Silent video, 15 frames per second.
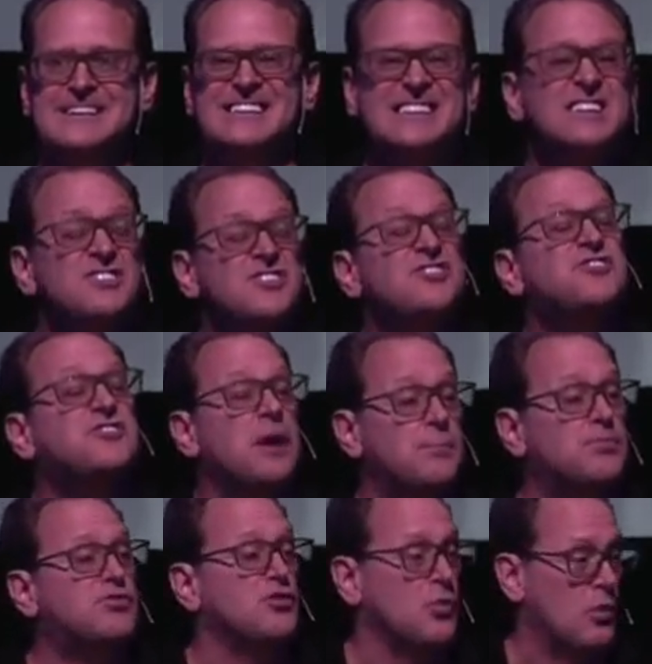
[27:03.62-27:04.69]

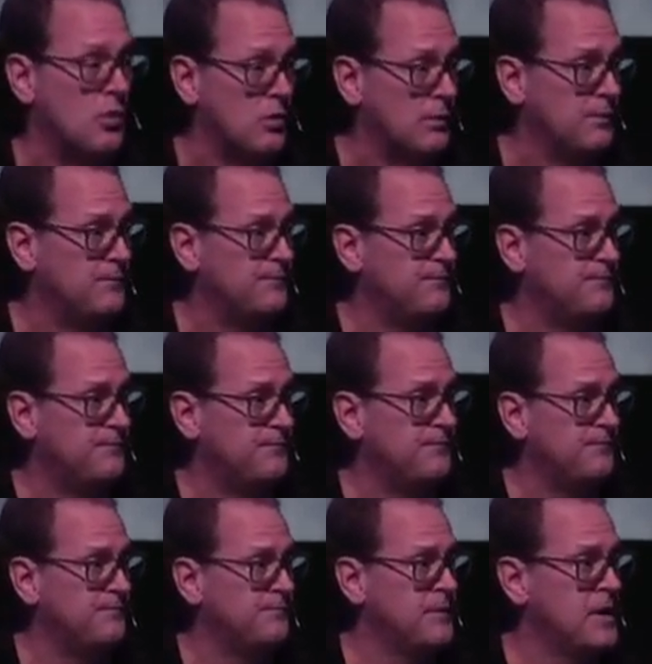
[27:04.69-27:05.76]
conceptual.
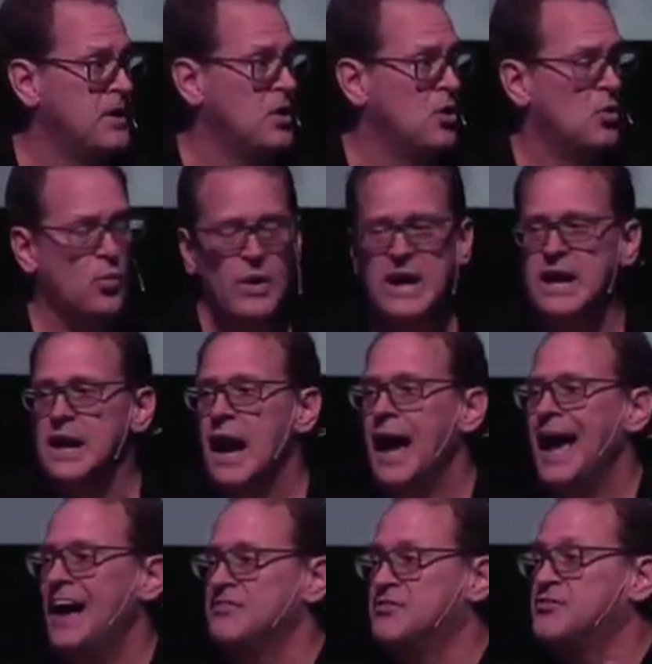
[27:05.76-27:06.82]
We
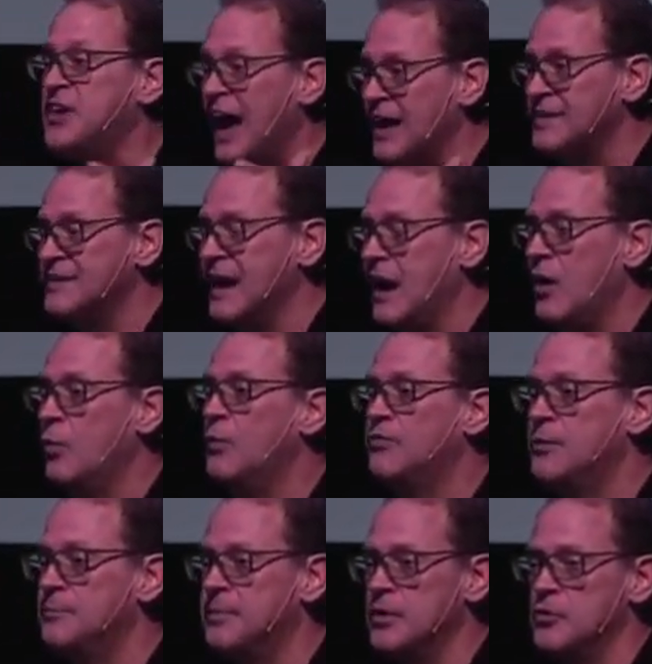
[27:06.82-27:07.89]
have sat down with
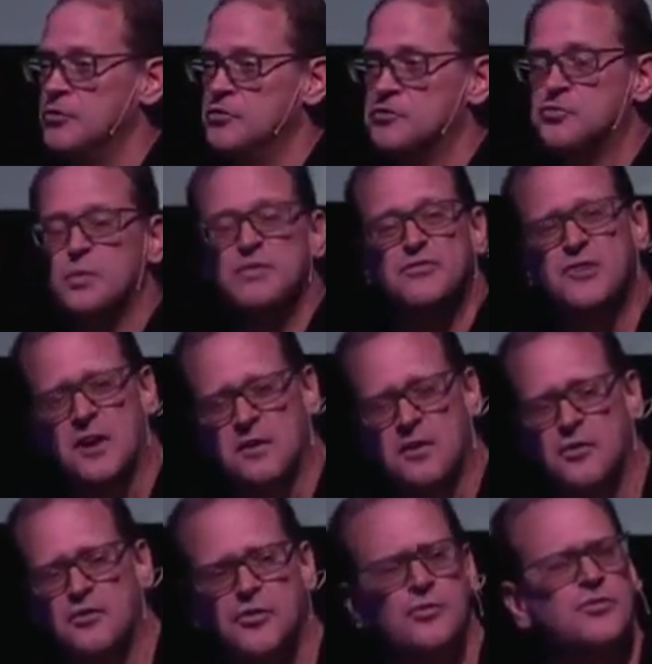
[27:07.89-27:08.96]
the builders, we've done
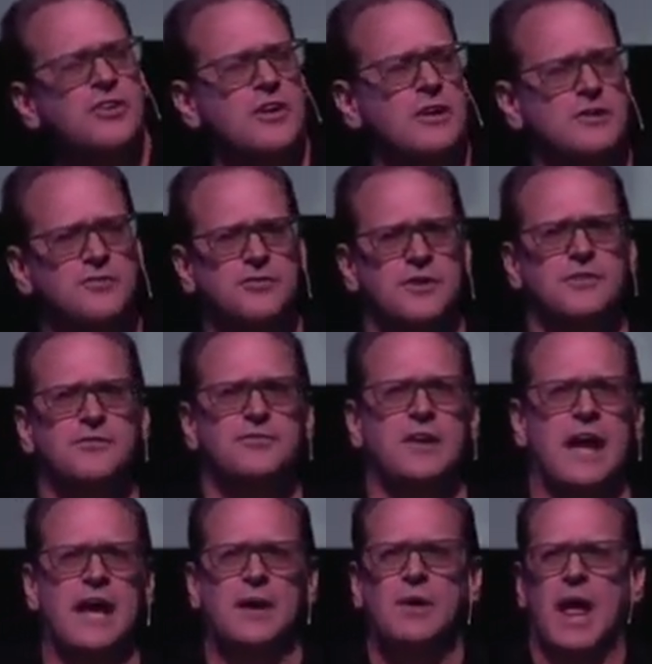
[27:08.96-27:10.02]
our due diligence,
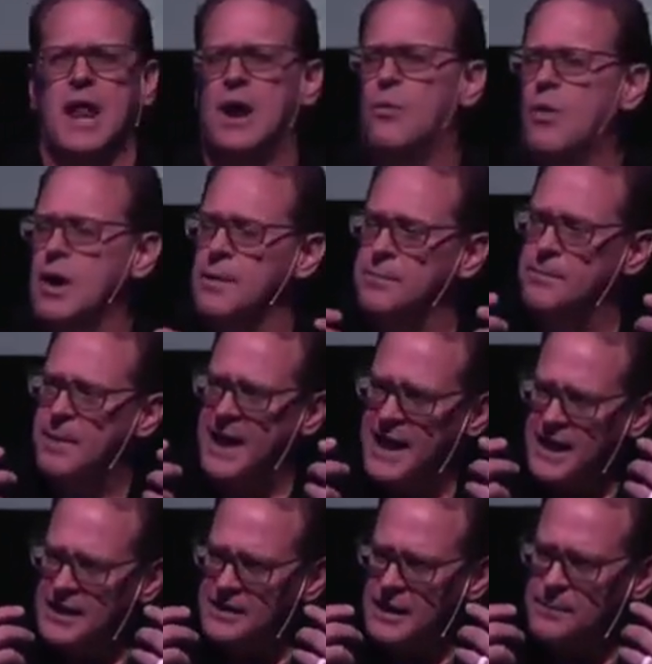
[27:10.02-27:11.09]
and I want to
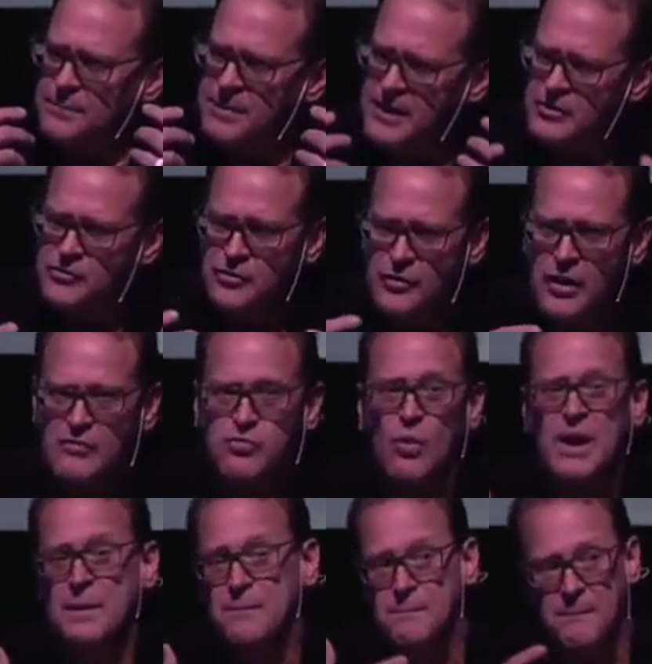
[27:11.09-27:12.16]
paint a picture of
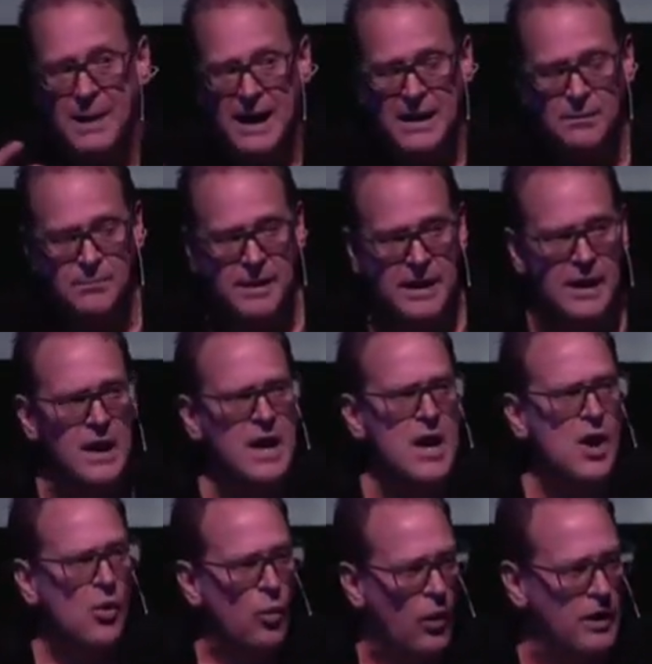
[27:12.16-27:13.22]
what it might be.
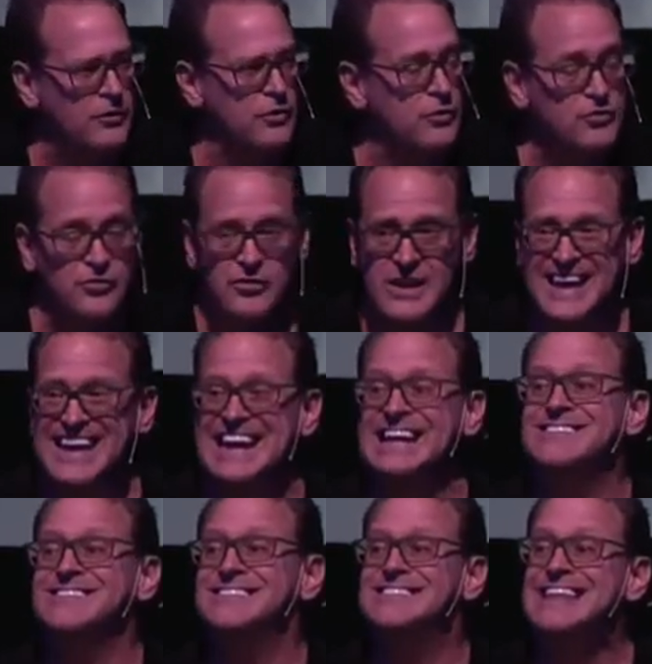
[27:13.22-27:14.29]
What you see
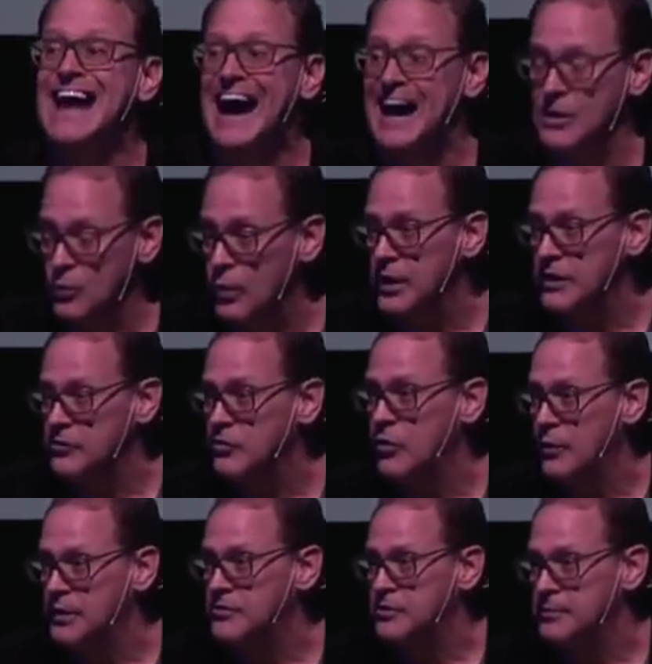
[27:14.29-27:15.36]
is not what it's
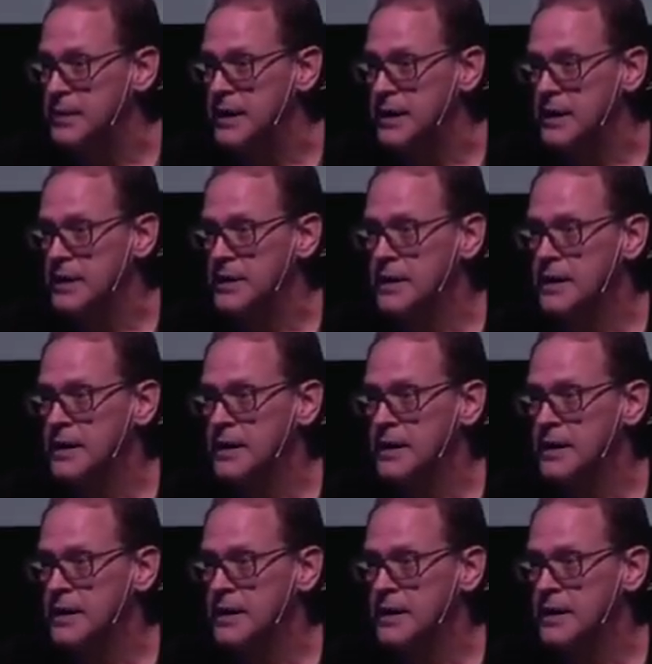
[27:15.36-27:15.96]
going to be,